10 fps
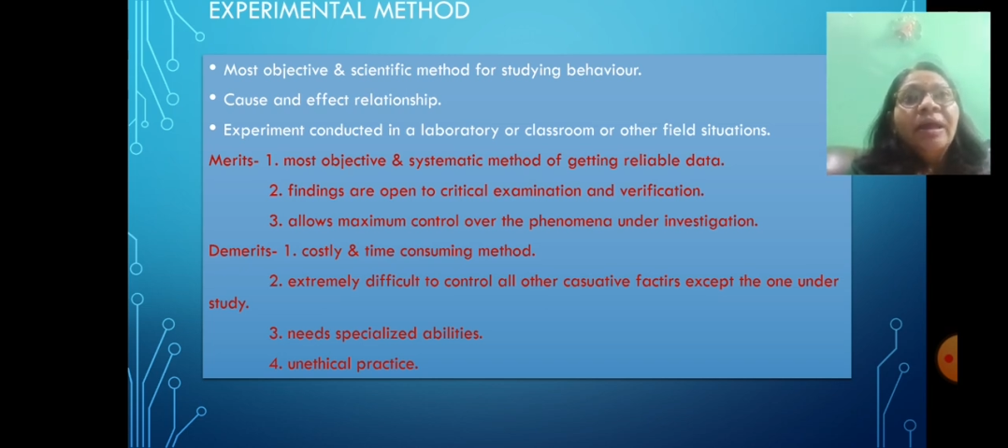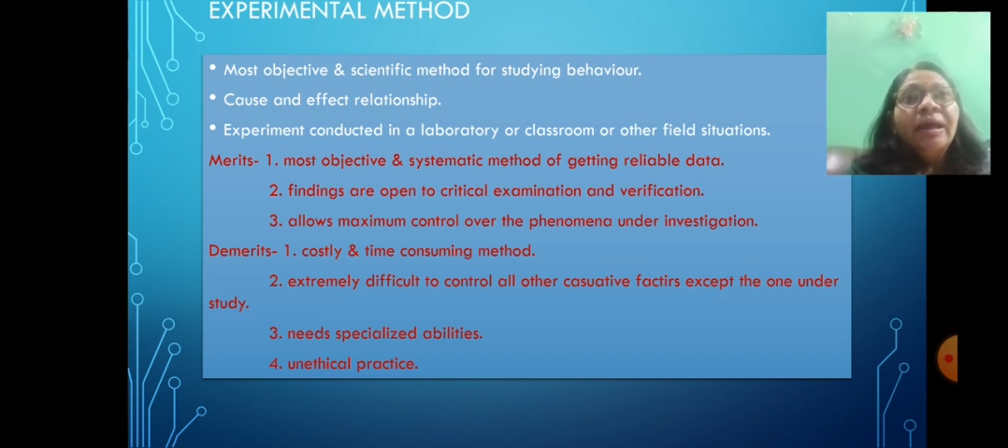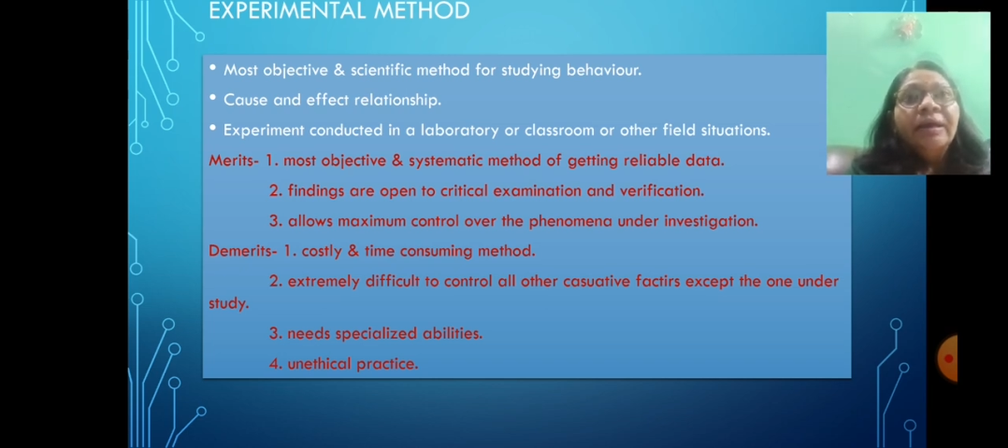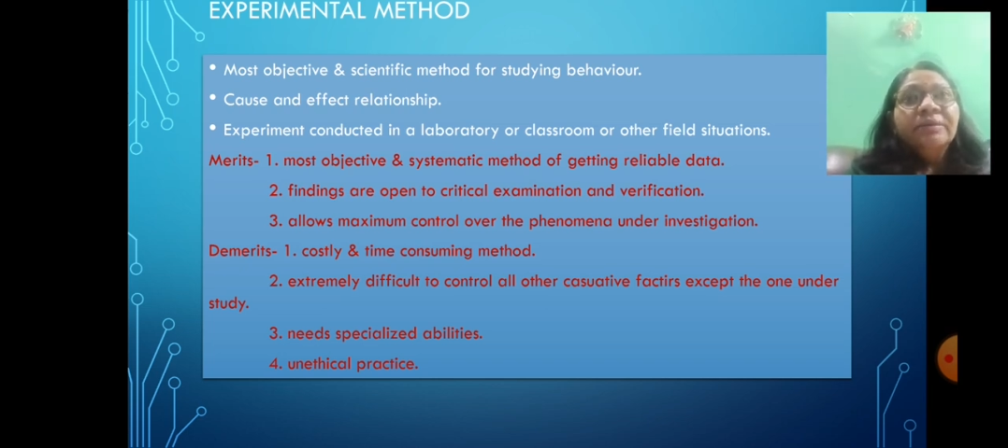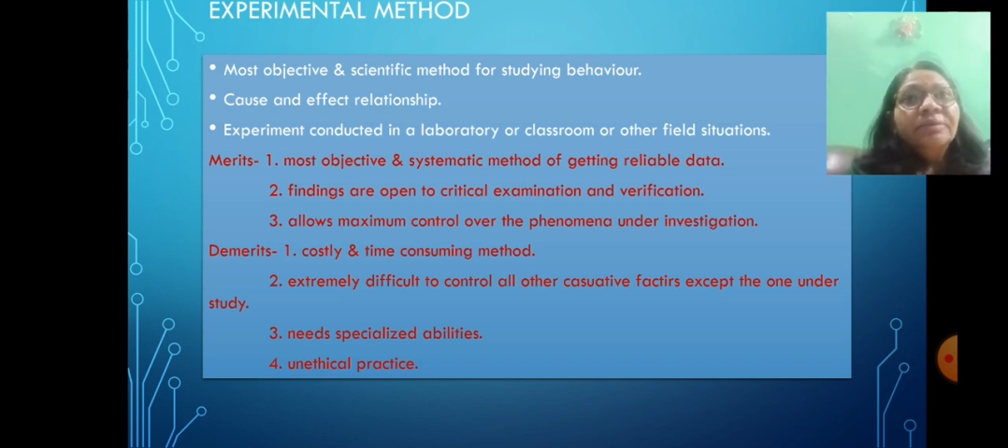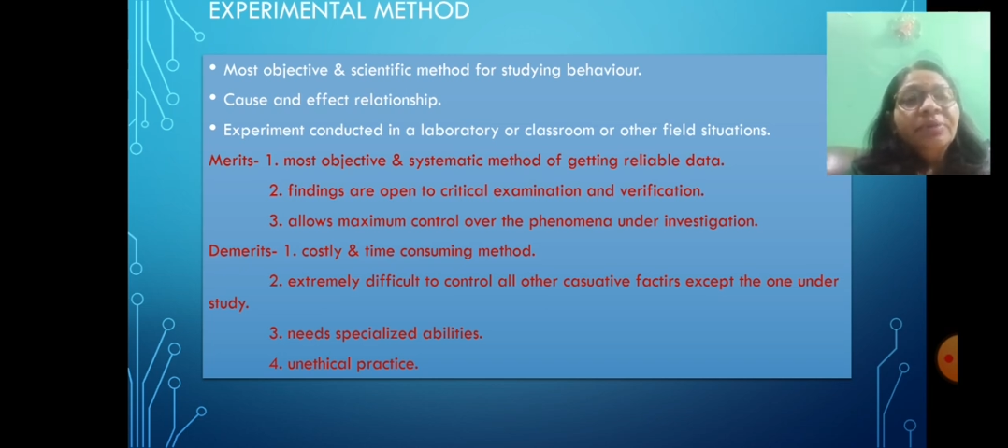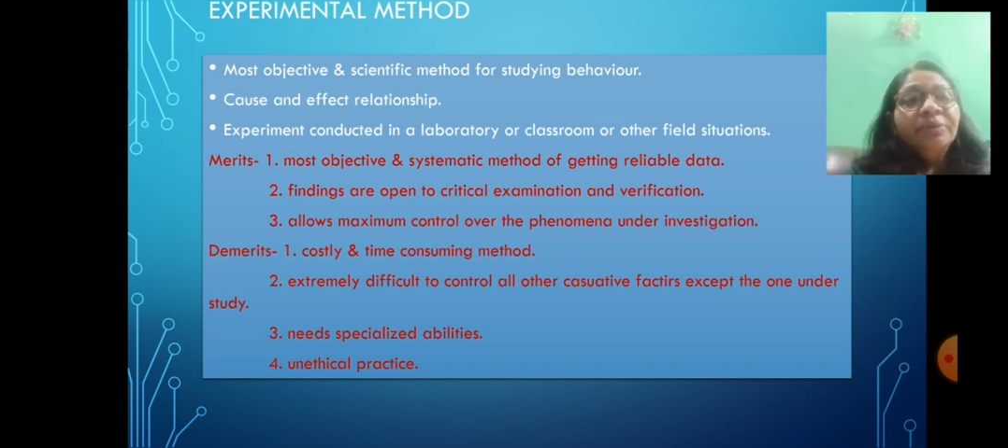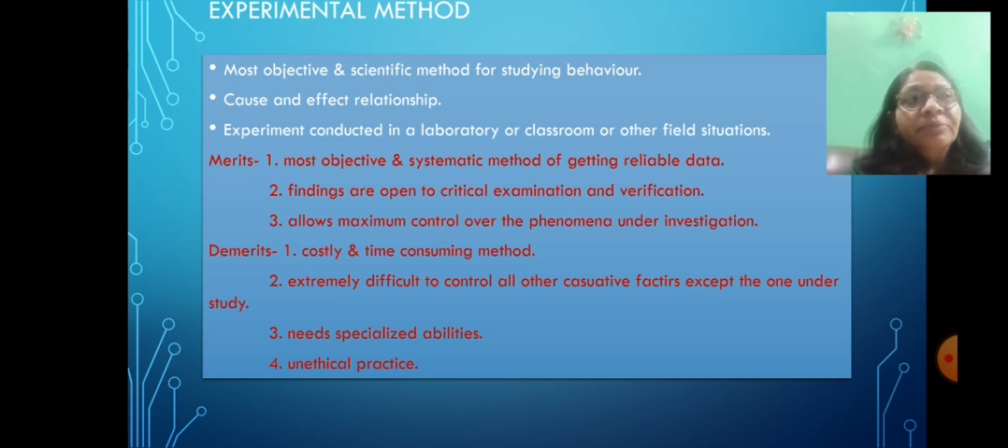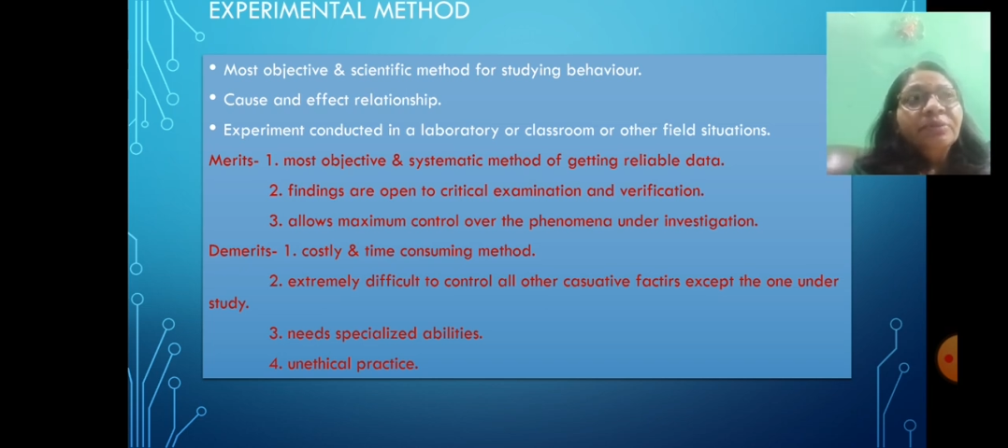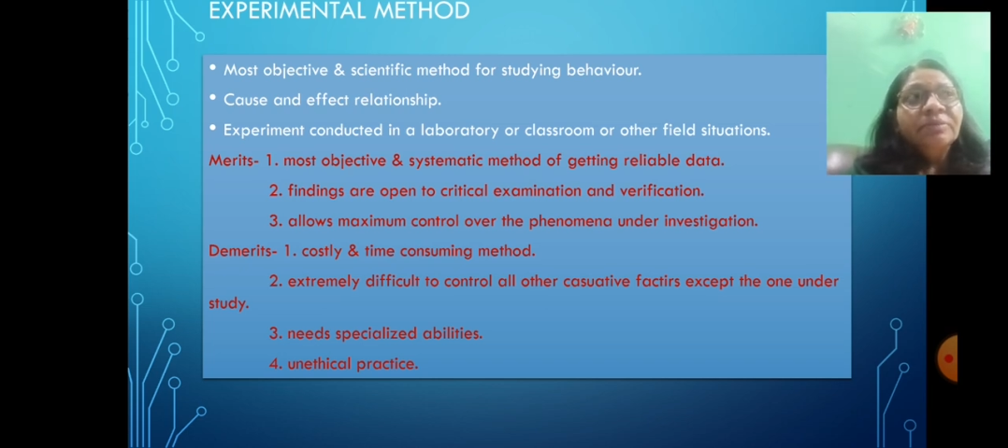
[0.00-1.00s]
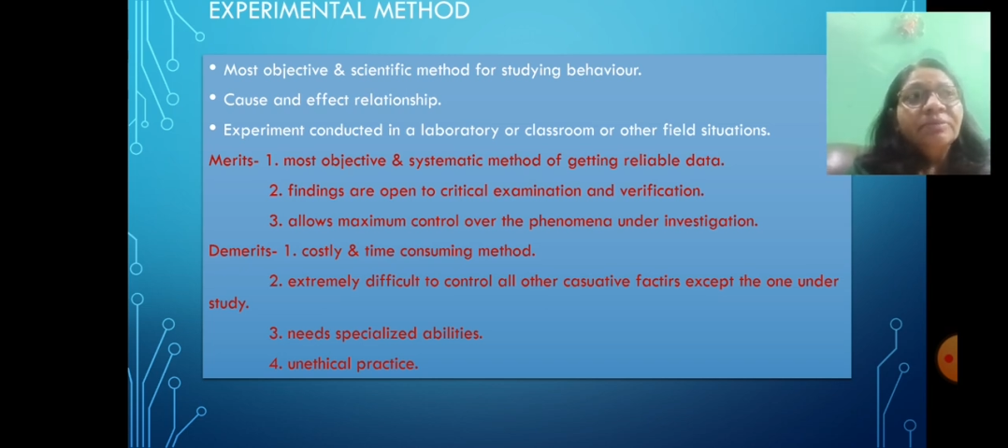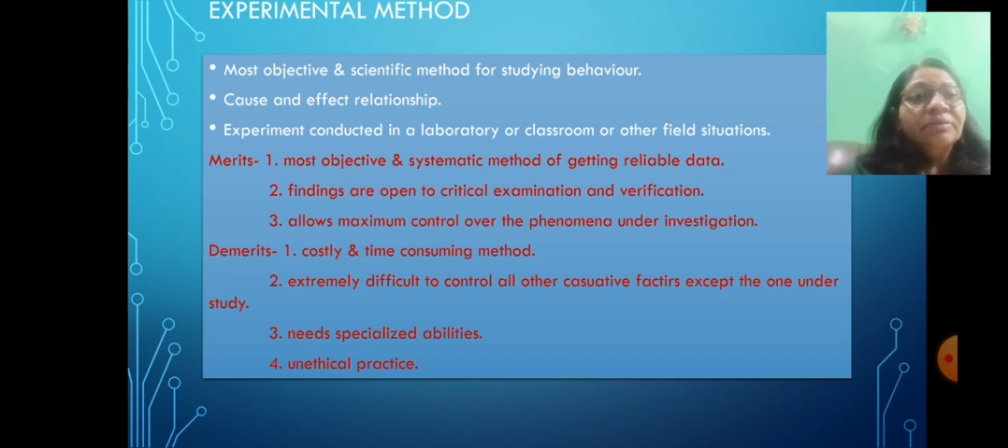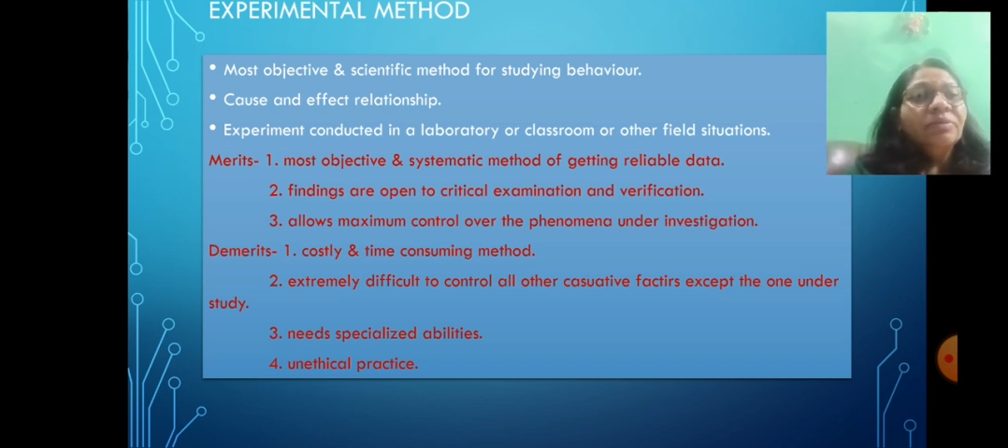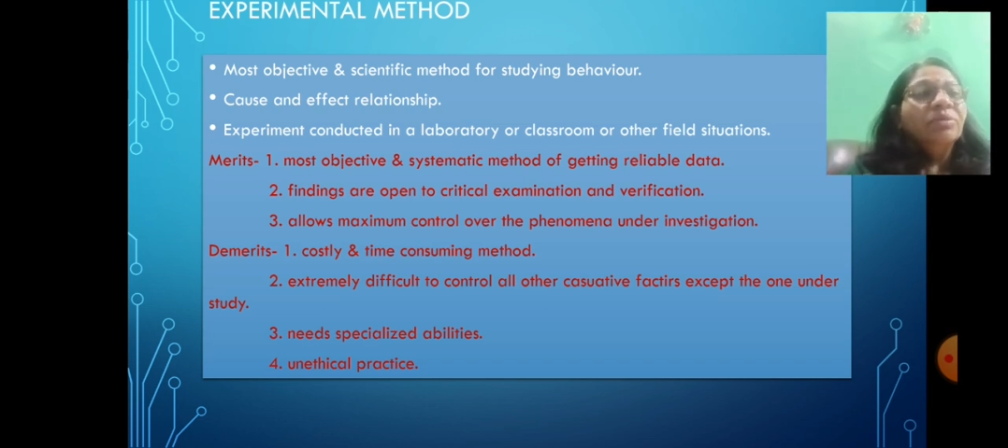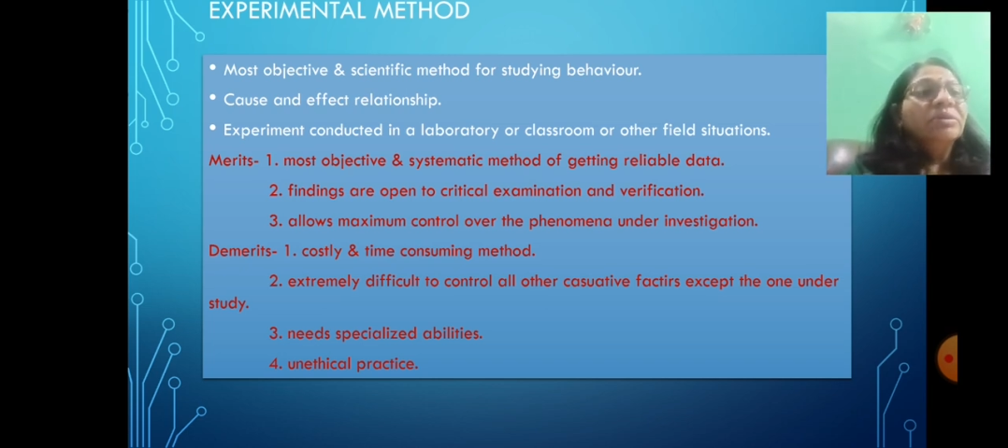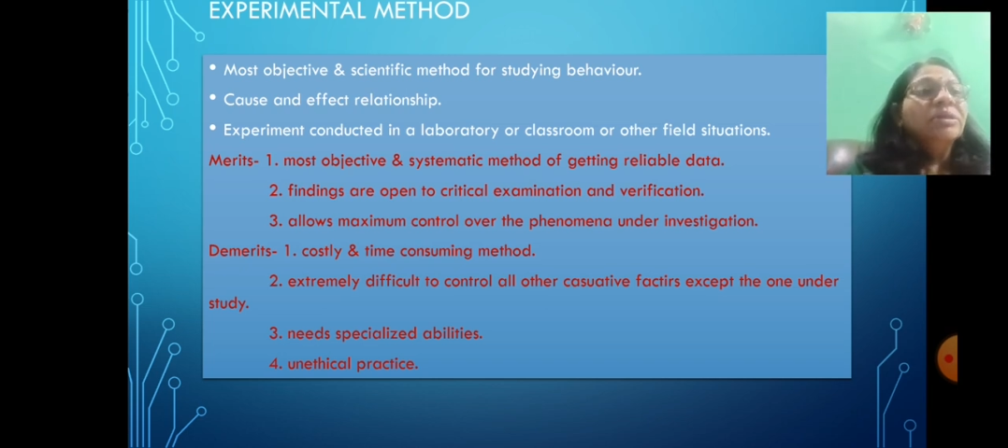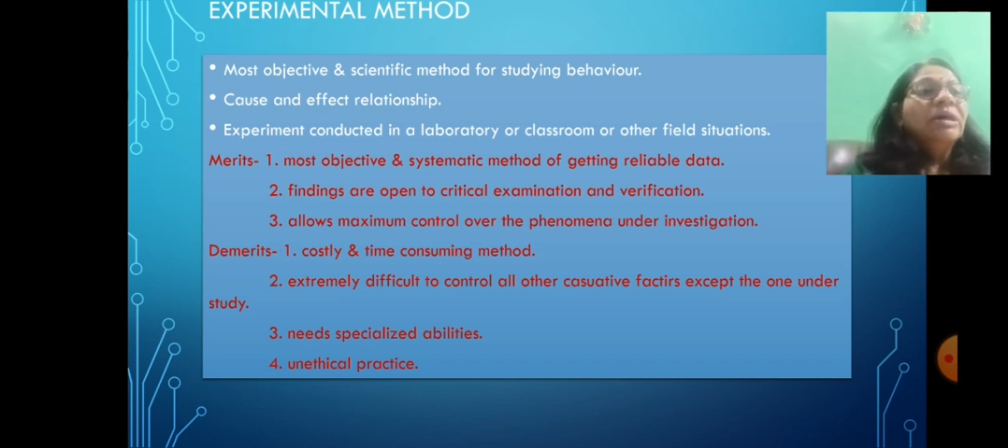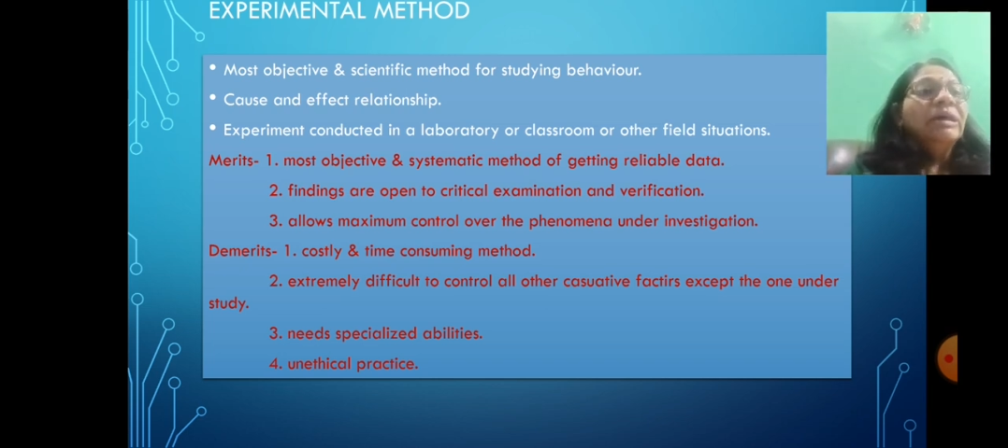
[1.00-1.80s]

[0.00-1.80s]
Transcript: and sometimes it recall